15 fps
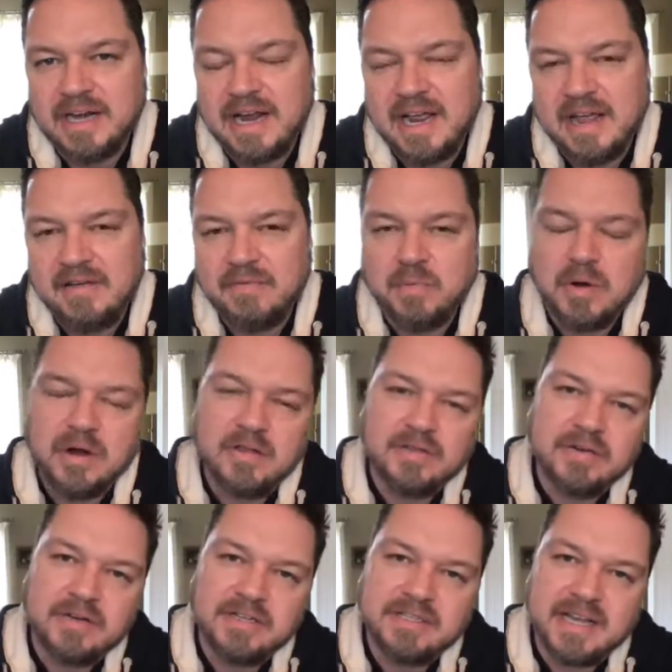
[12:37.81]
and I have one
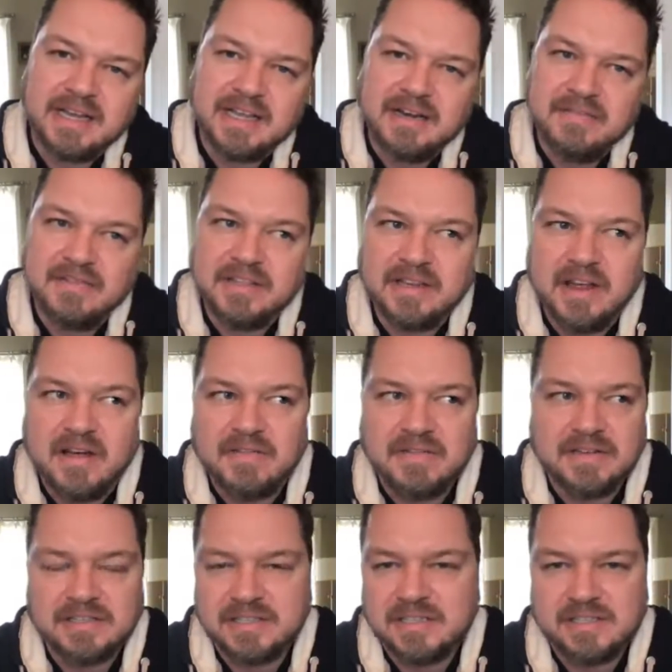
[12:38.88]
other executive in the
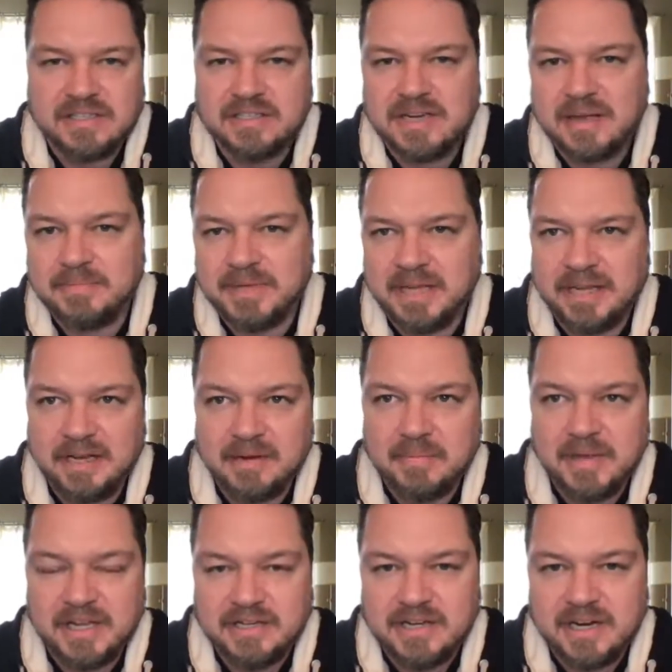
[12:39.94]
office that just stopped taking a
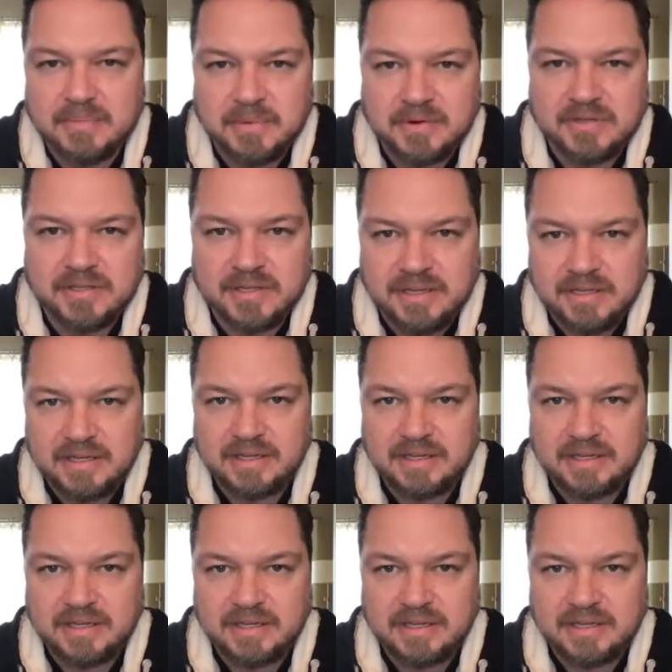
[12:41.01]
paycheck personally